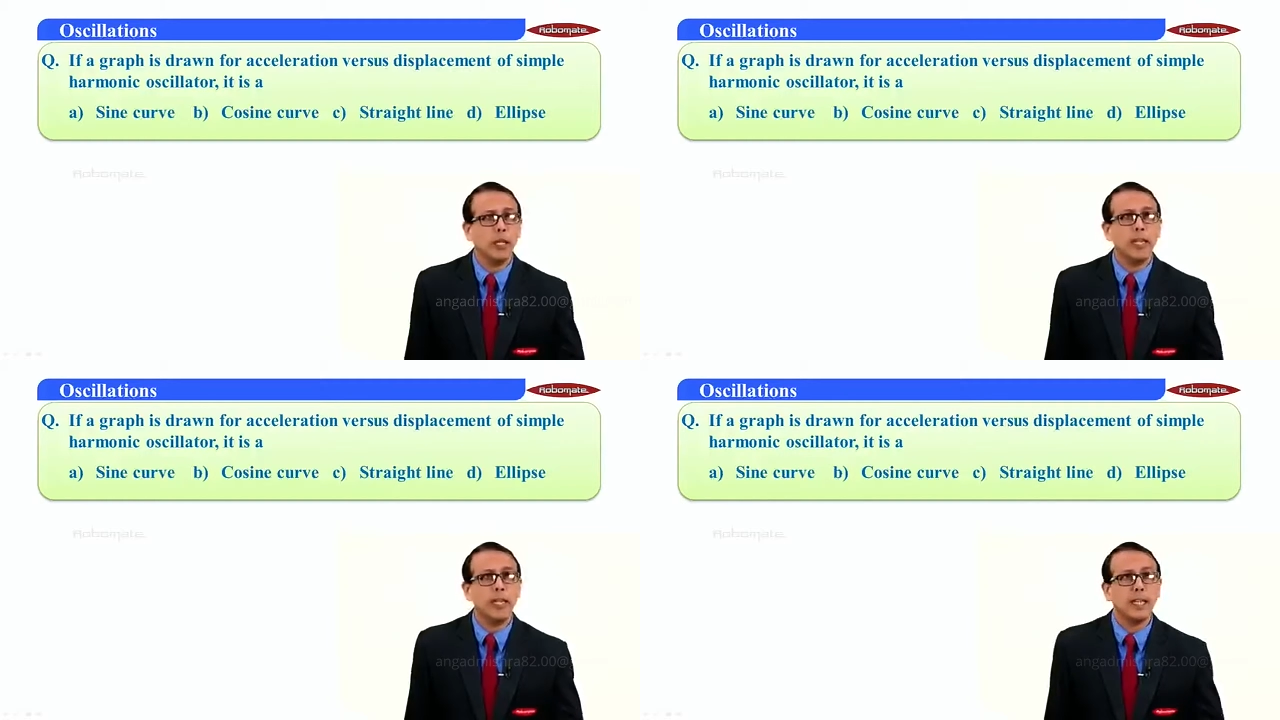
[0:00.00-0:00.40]

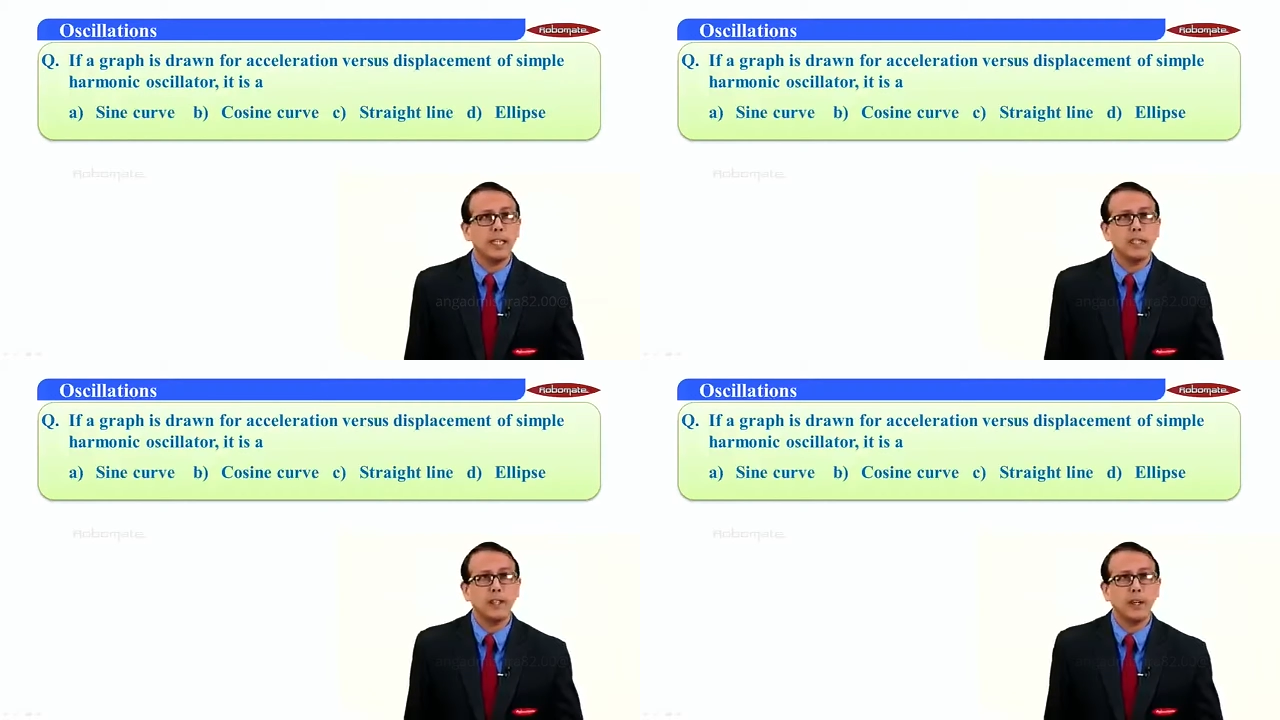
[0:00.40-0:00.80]
it
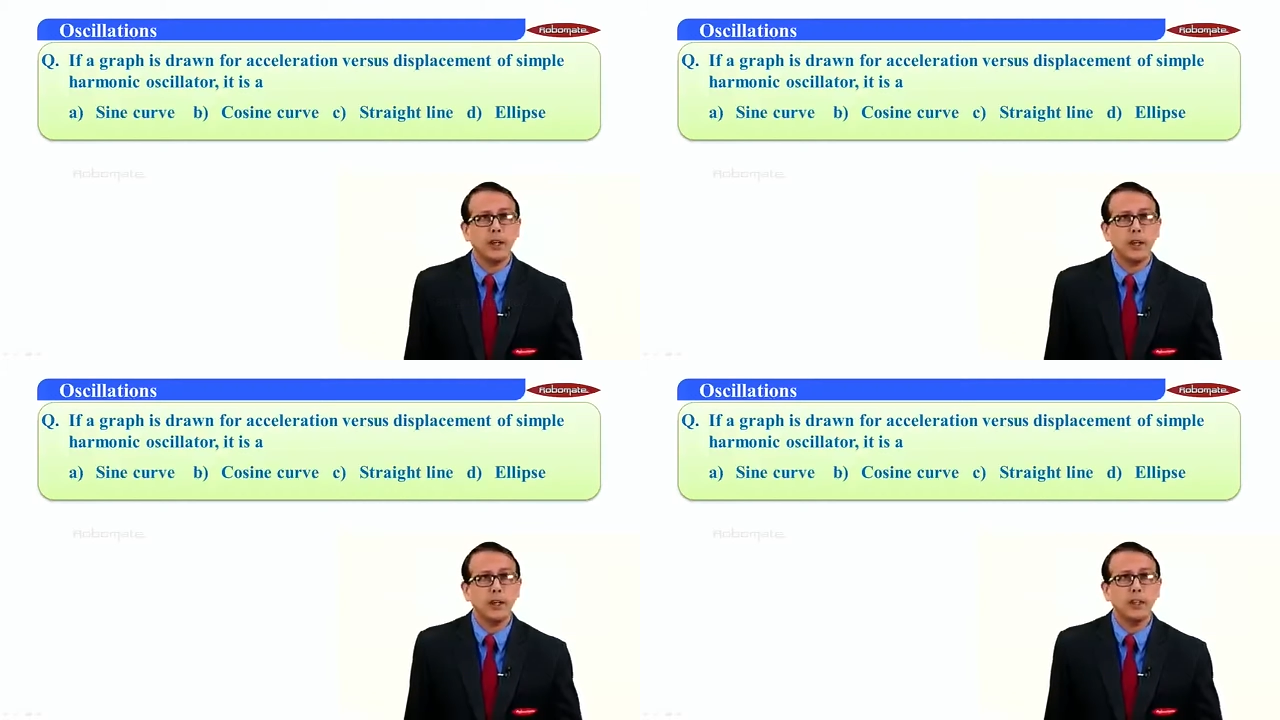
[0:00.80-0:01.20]
is
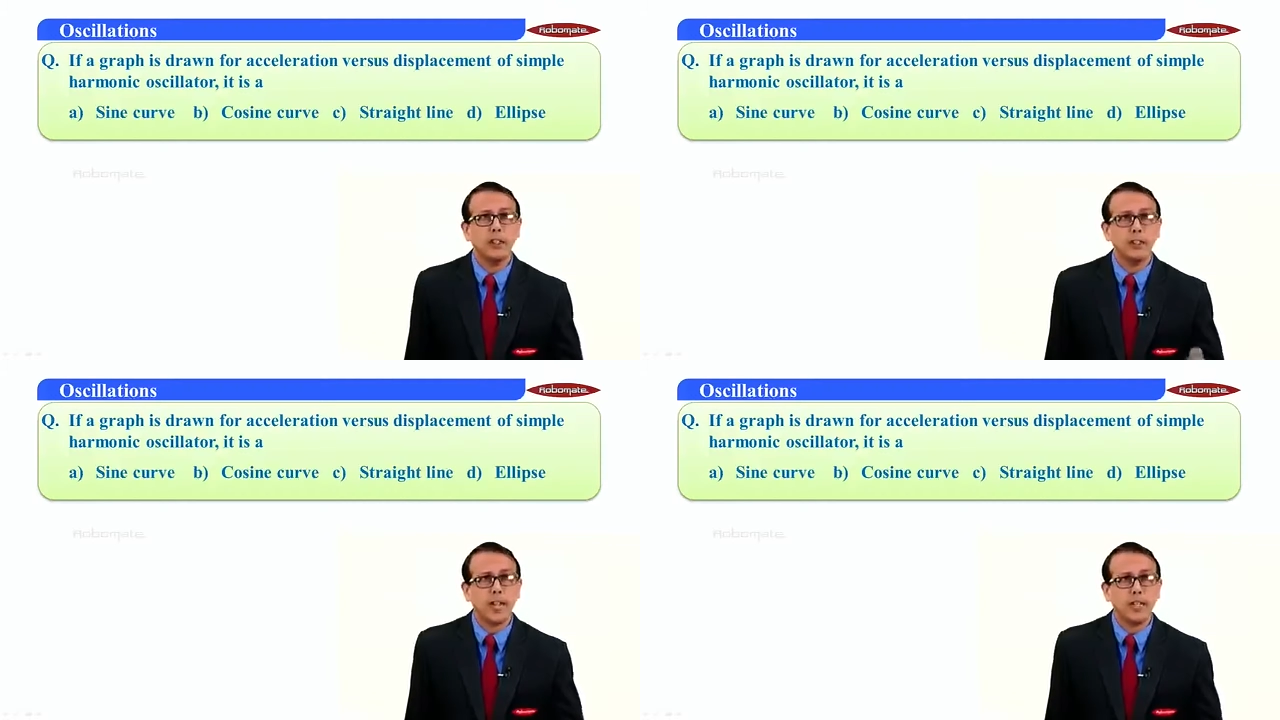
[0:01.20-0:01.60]
a
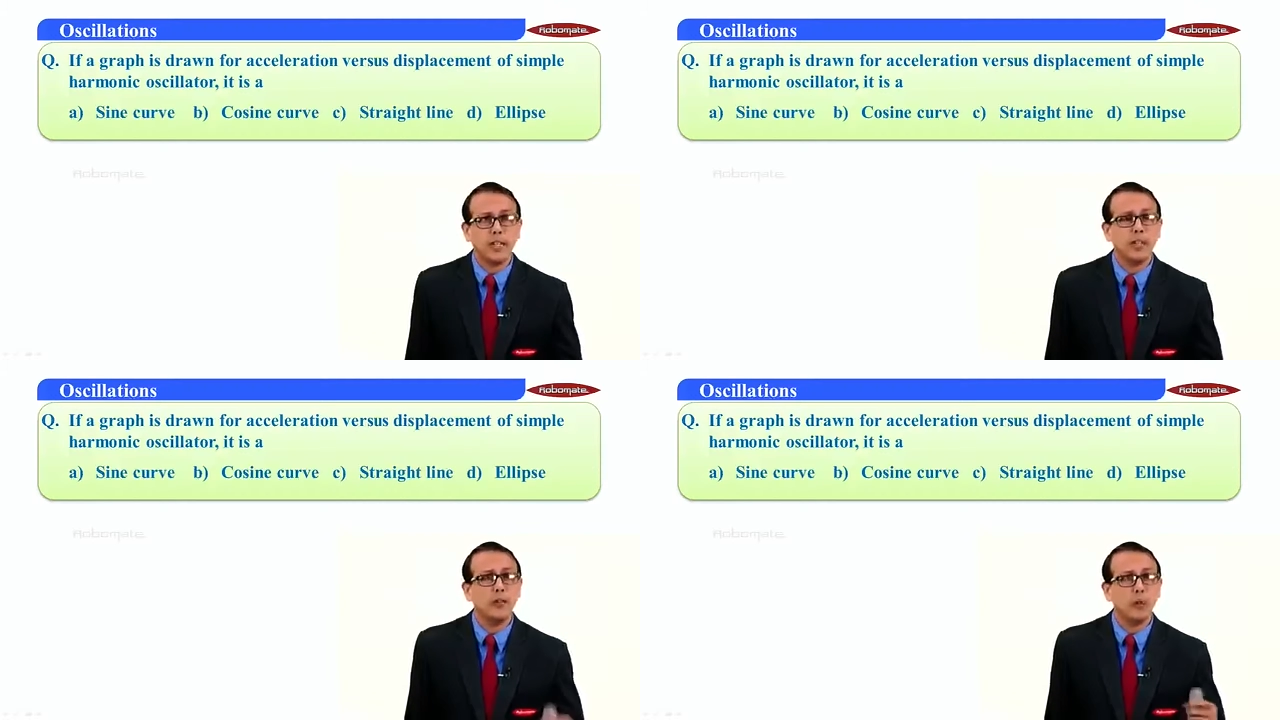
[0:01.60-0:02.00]
sine
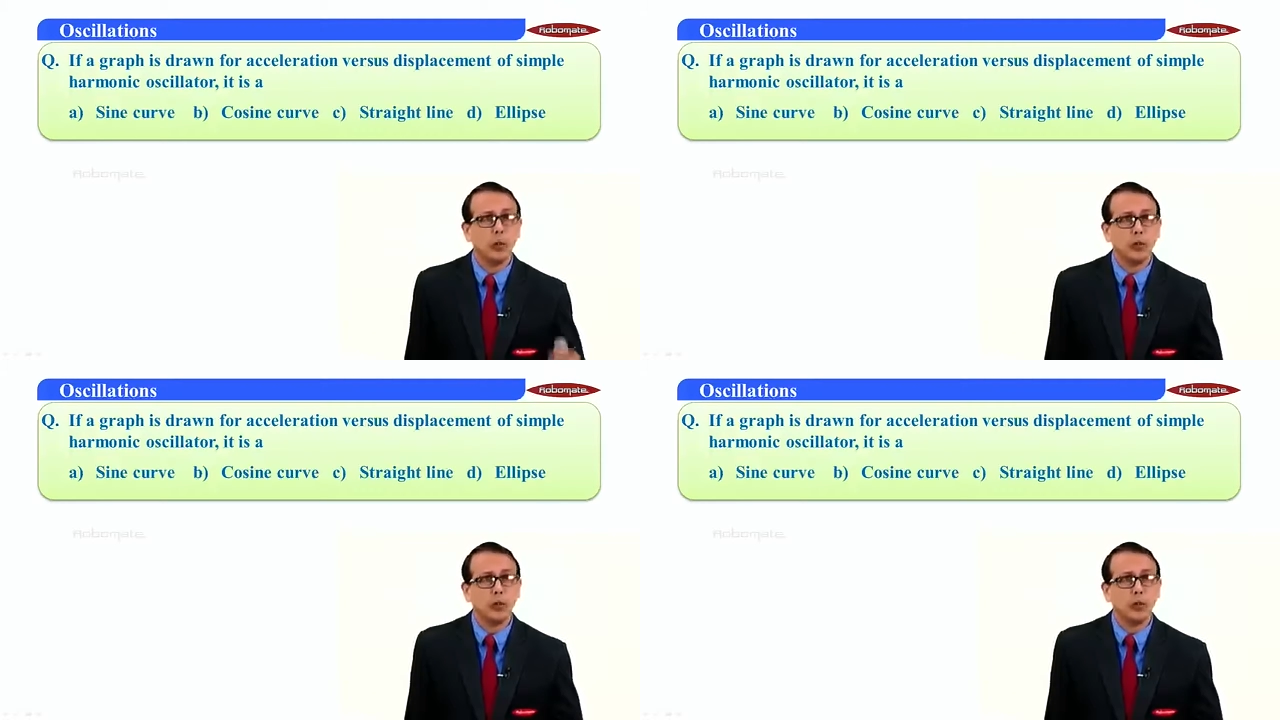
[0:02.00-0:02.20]
curve,